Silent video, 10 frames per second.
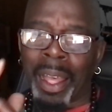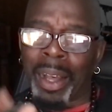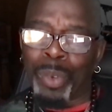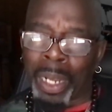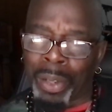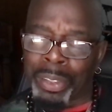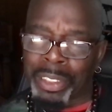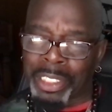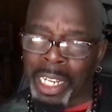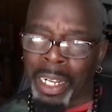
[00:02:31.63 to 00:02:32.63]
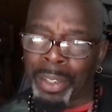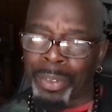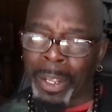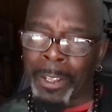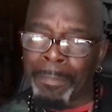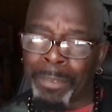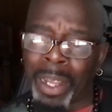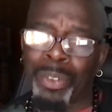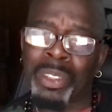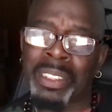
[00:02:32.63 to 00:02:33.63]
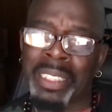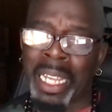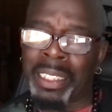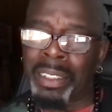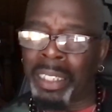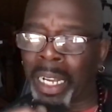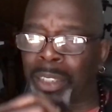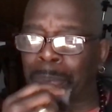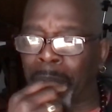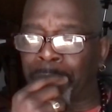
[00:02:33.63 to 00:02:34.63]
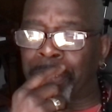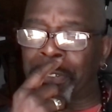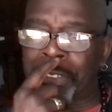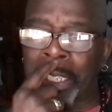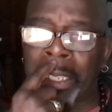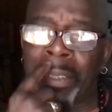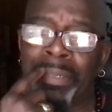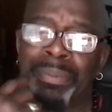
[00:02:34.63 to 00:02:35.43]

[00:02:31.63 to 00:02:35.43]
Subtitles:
When I was a child, right? I wasn't that young, I was about 15.